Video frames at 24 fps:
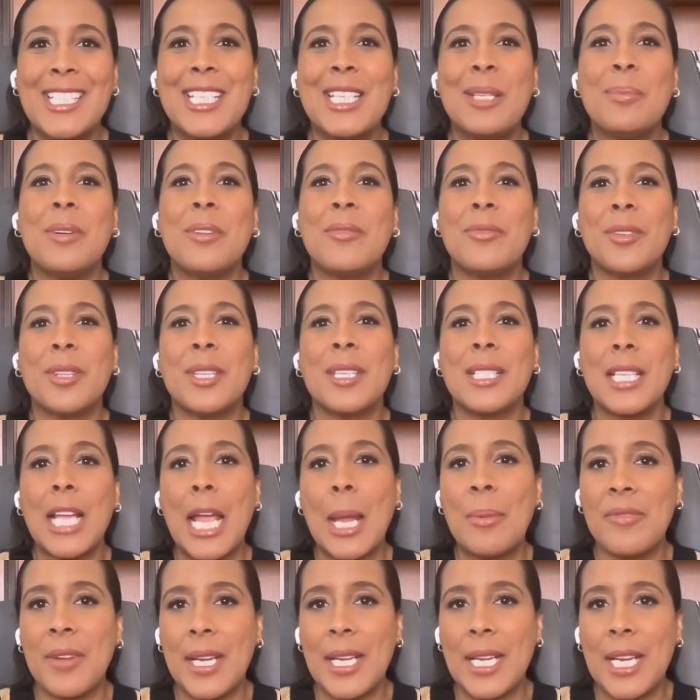but for the type
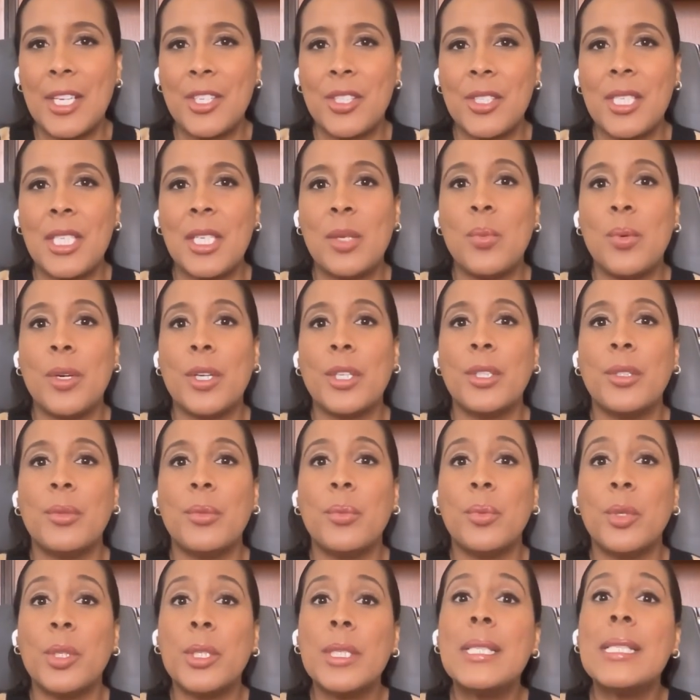of ADHD where you
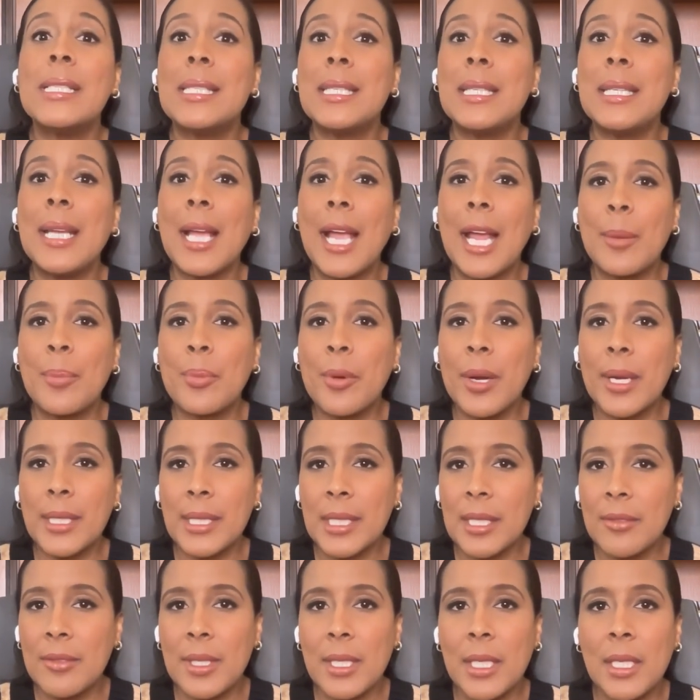would see
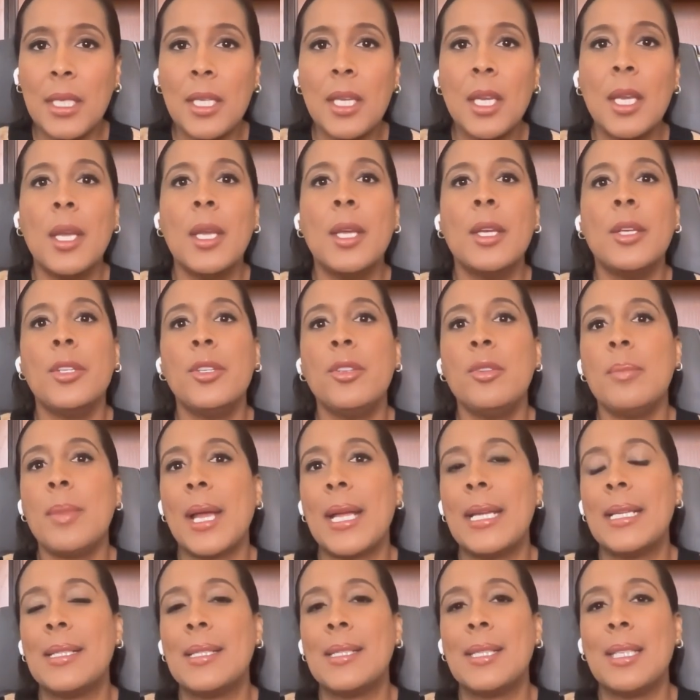hyperactivity, you
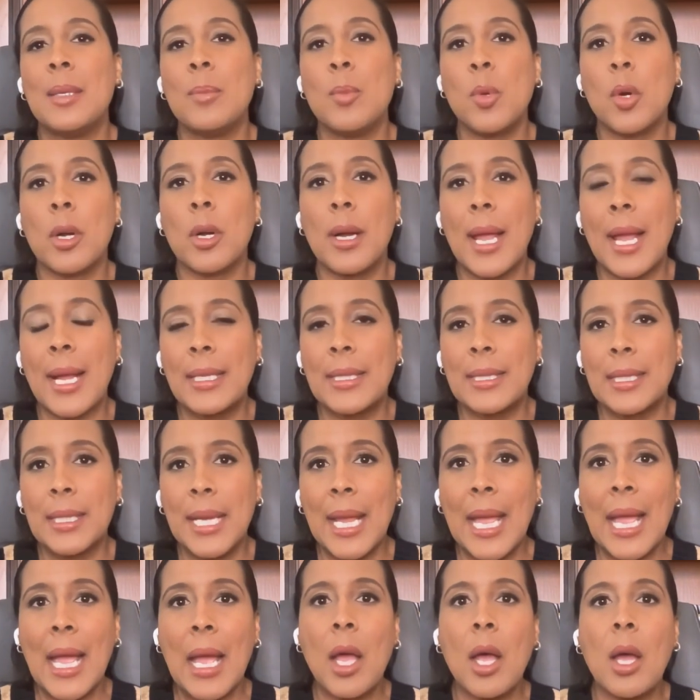might see more acting
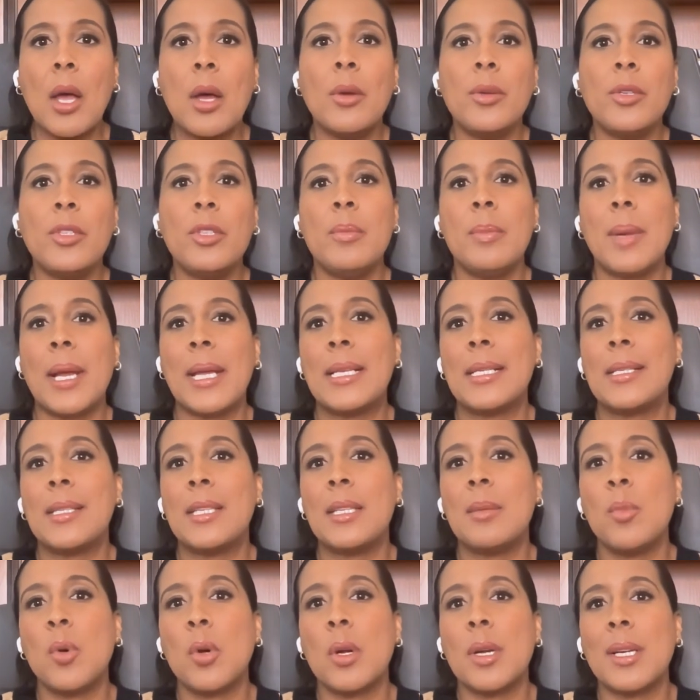out, you might
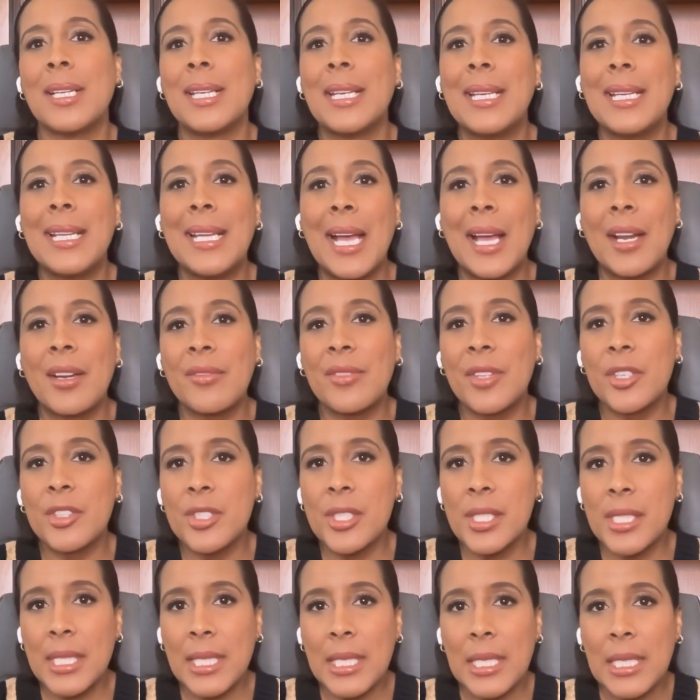see more getting out of their
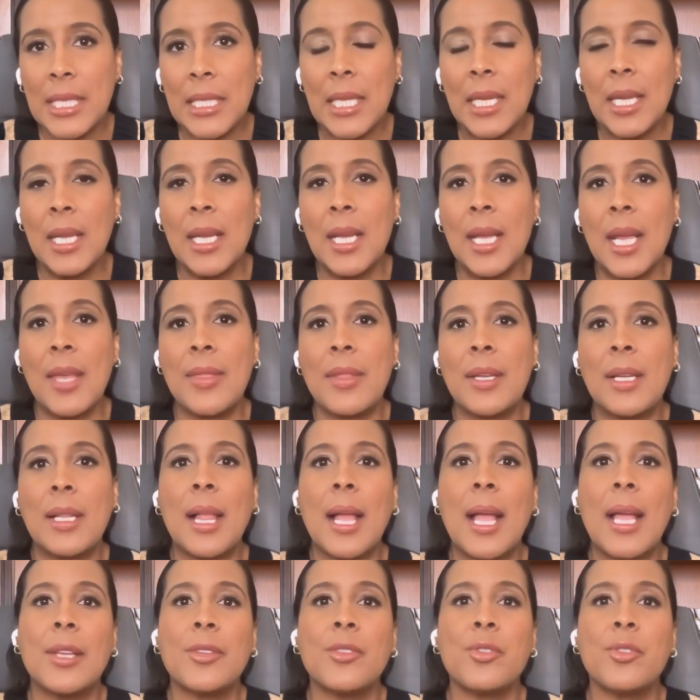seat in the
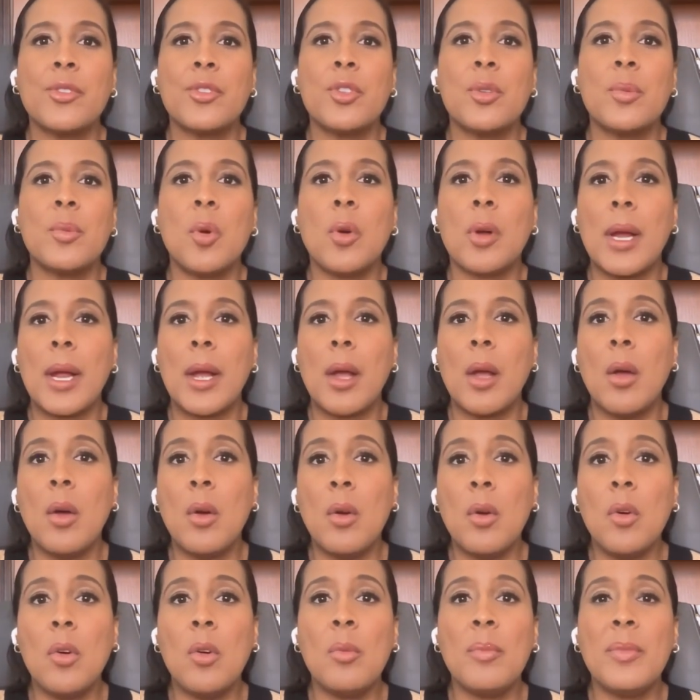classroom or at
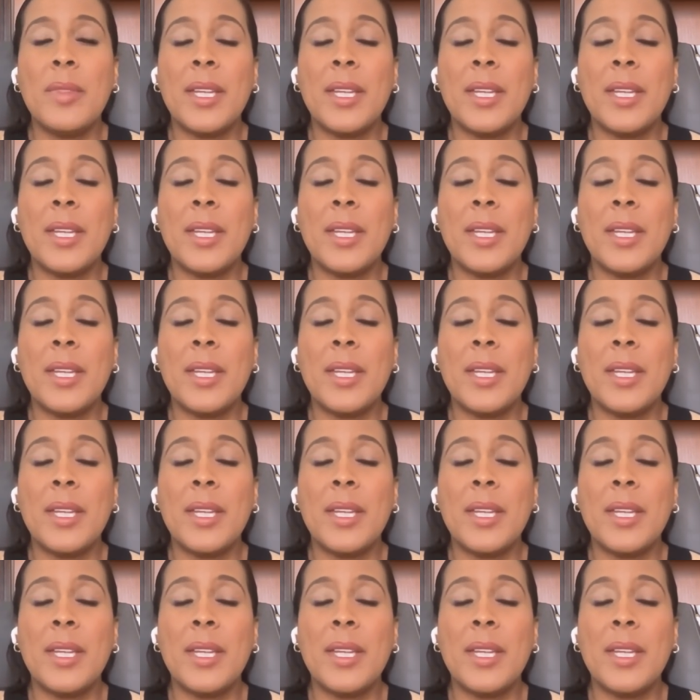home.